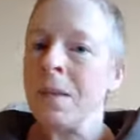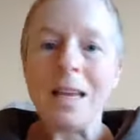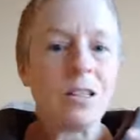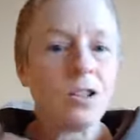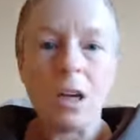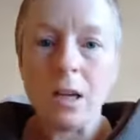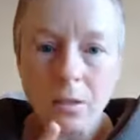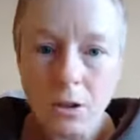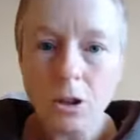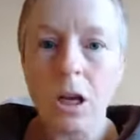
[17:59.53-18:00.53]
It
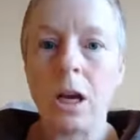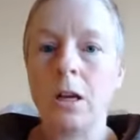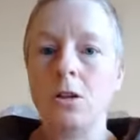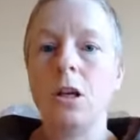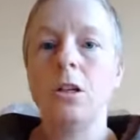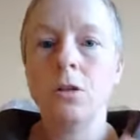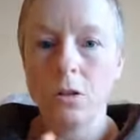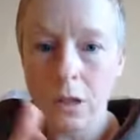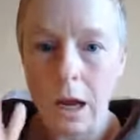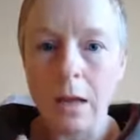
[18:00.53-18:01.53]
starts to change and you
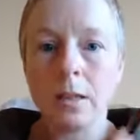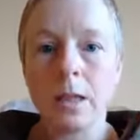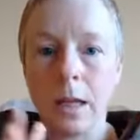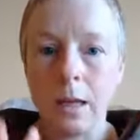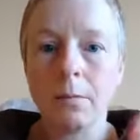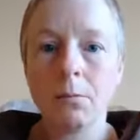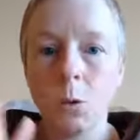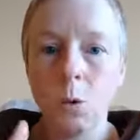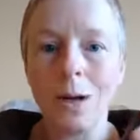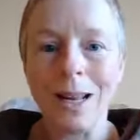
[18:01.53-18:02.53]
start to get more